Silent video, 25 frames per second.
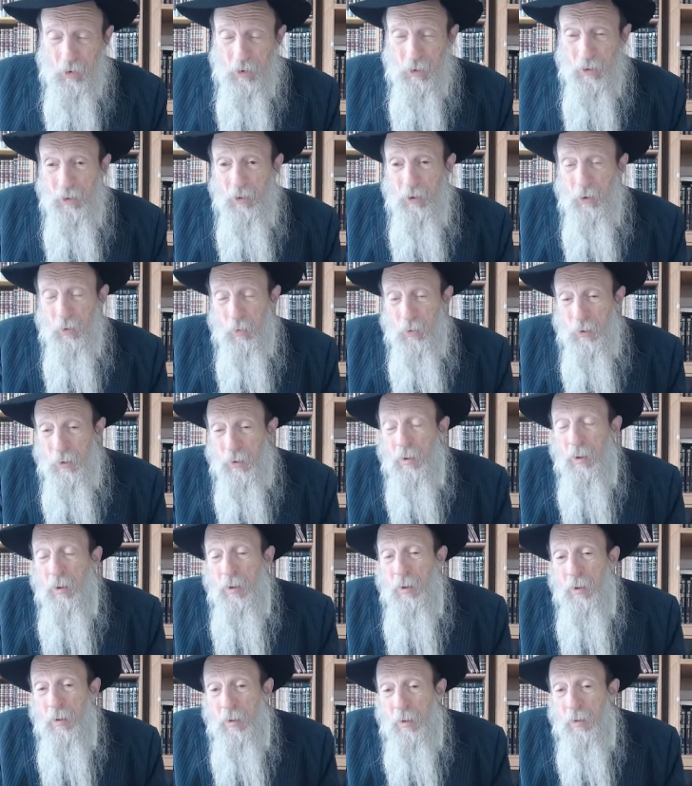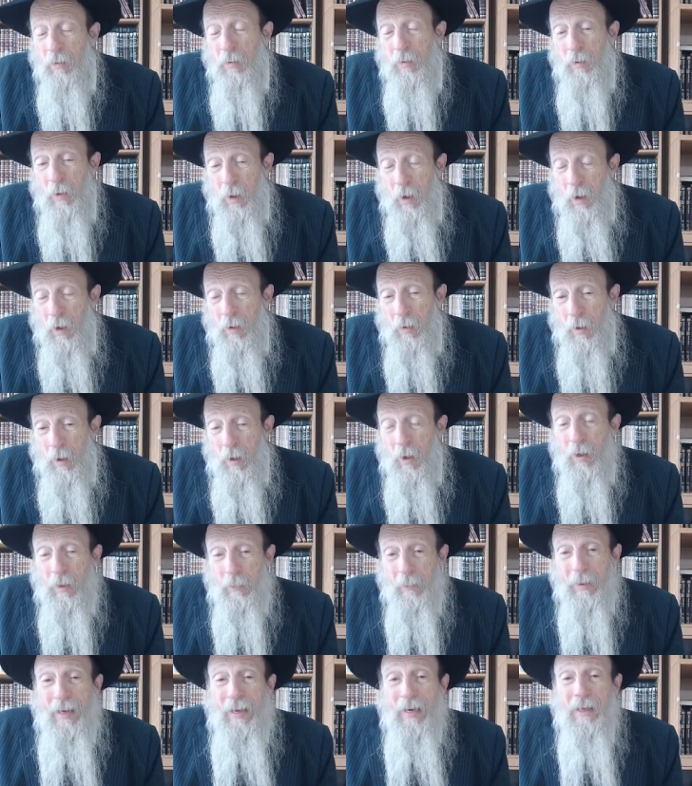can do it
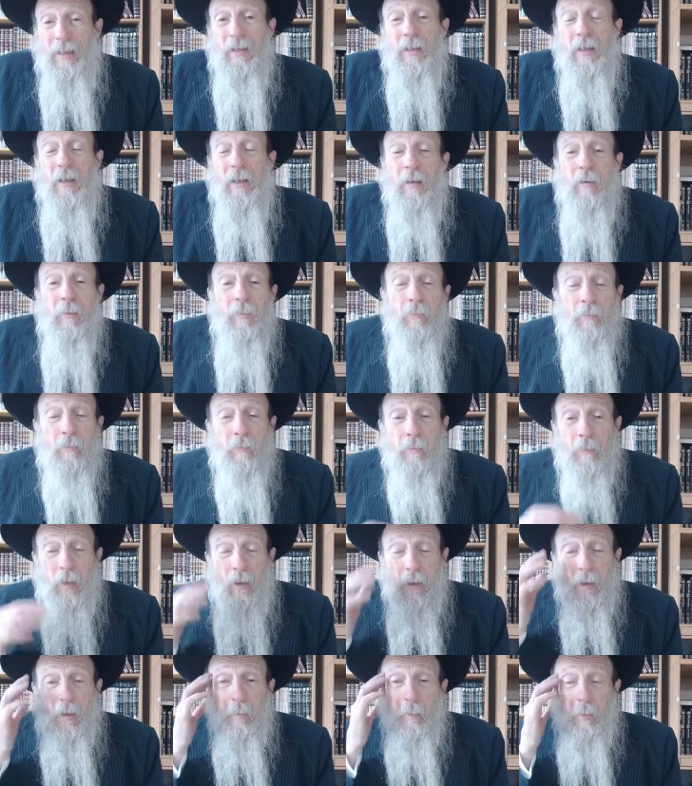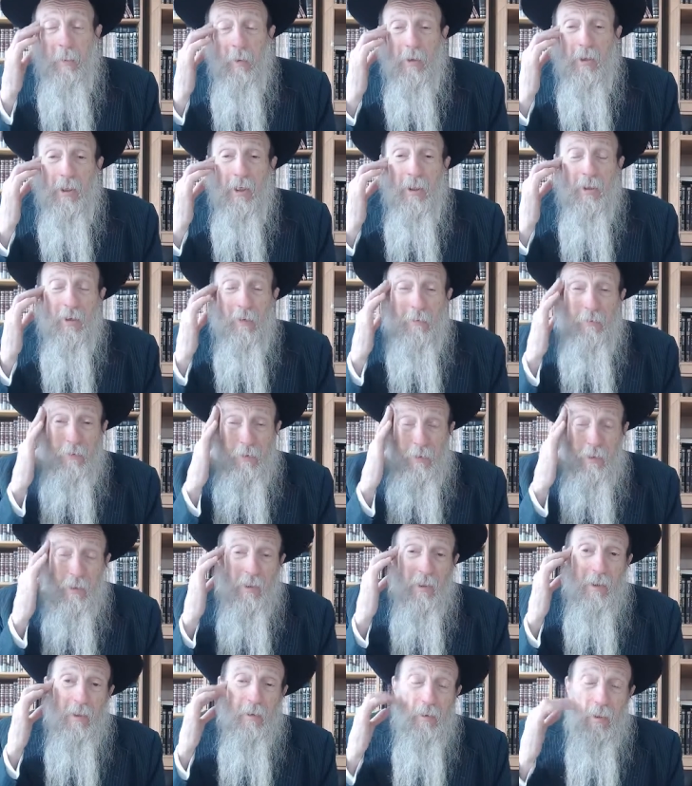automatically. He puts on
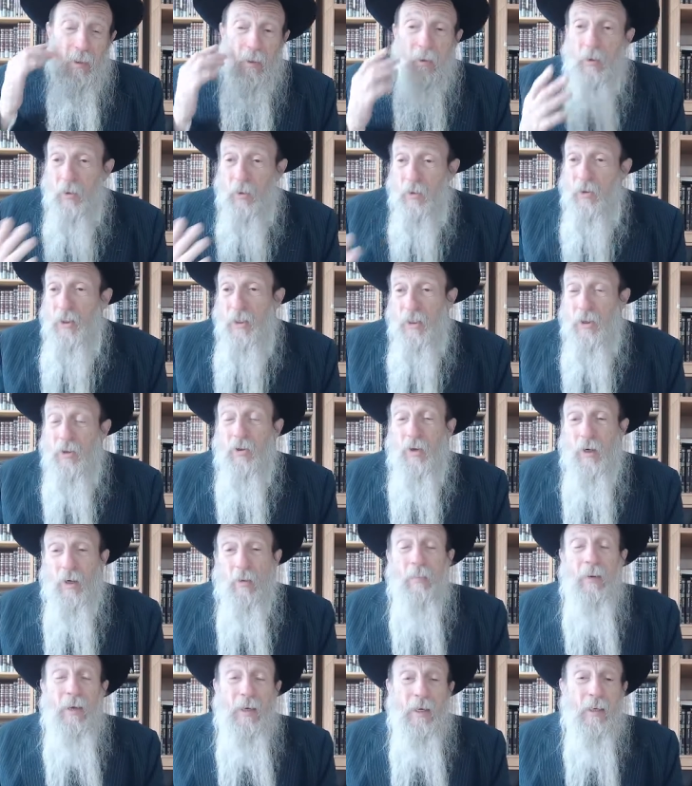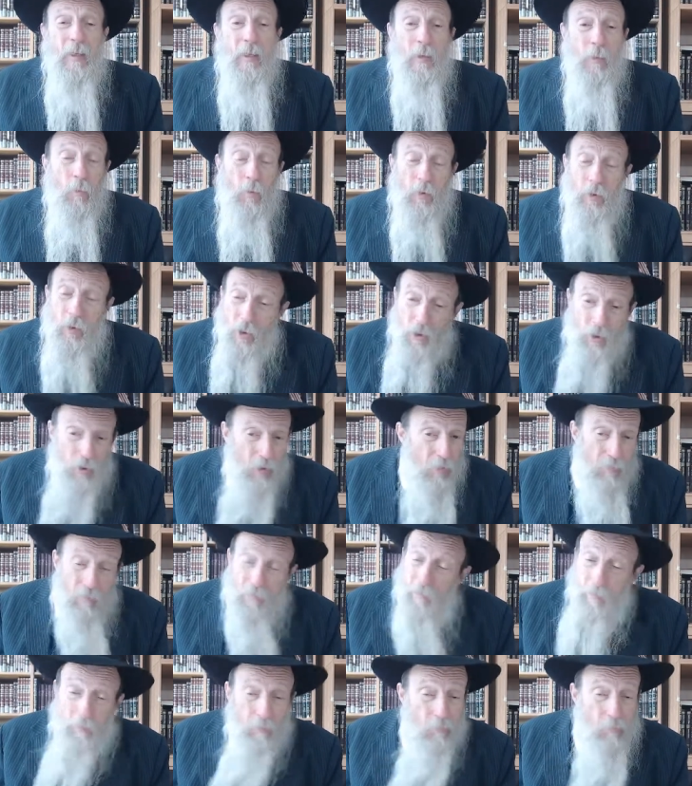tefillin. He does things automatically, which
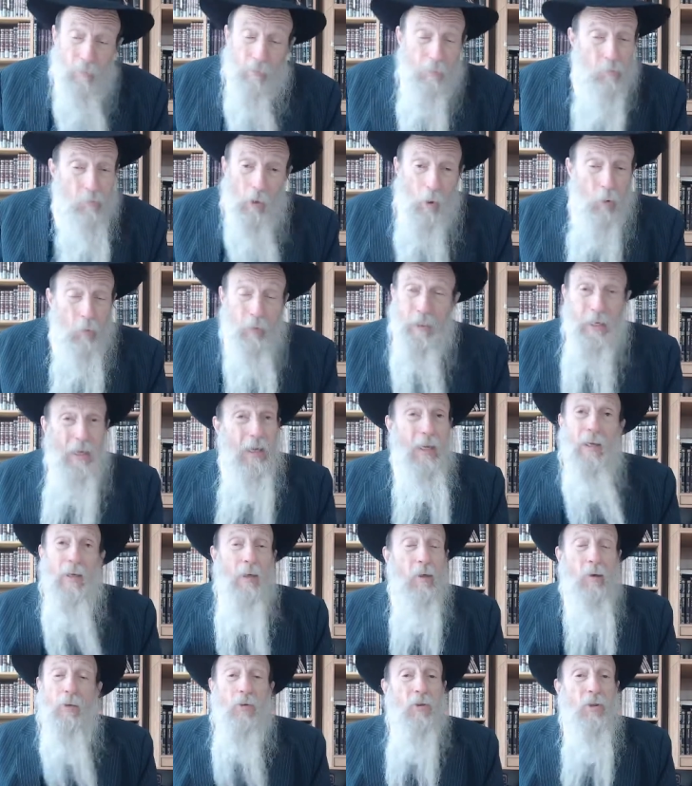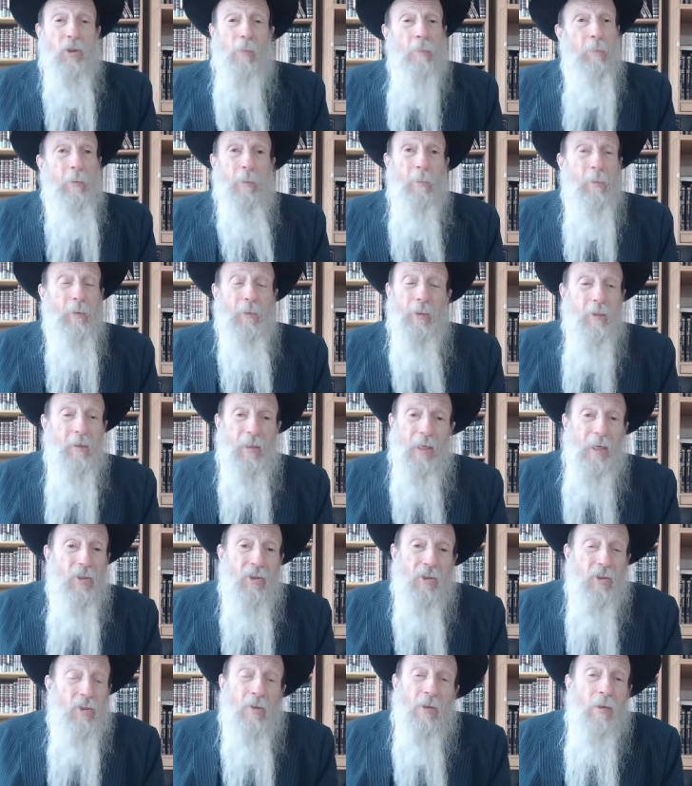is okay. You know, there's some people that
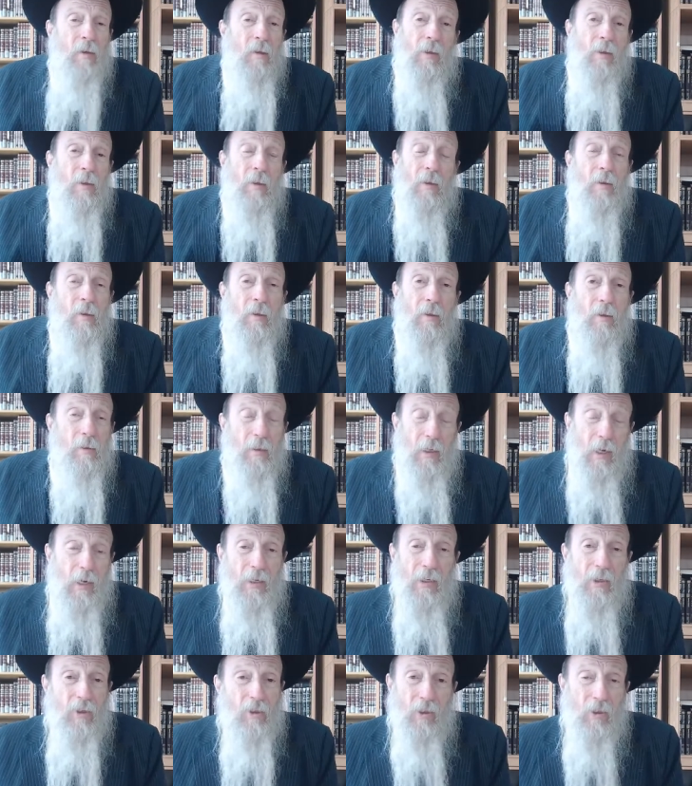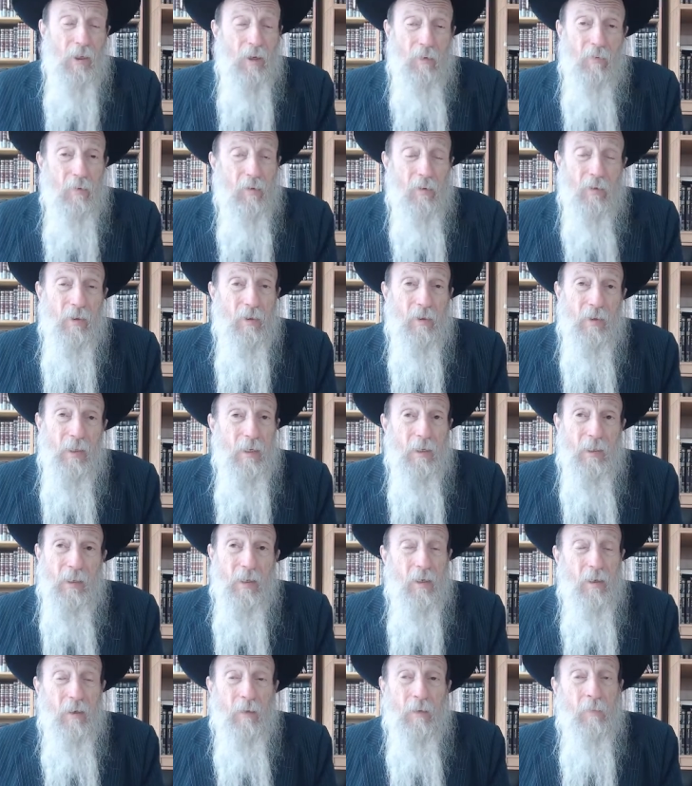that's the highest level that they
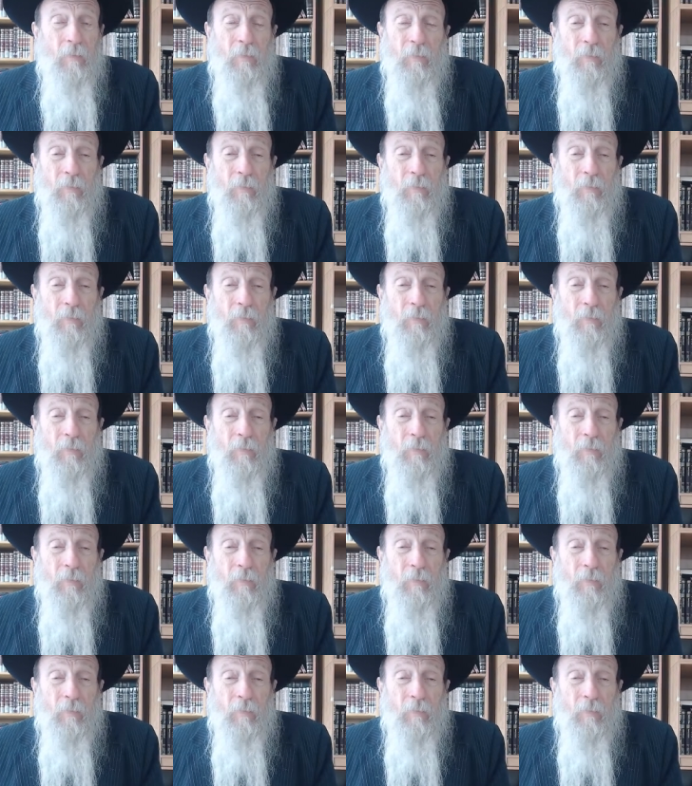can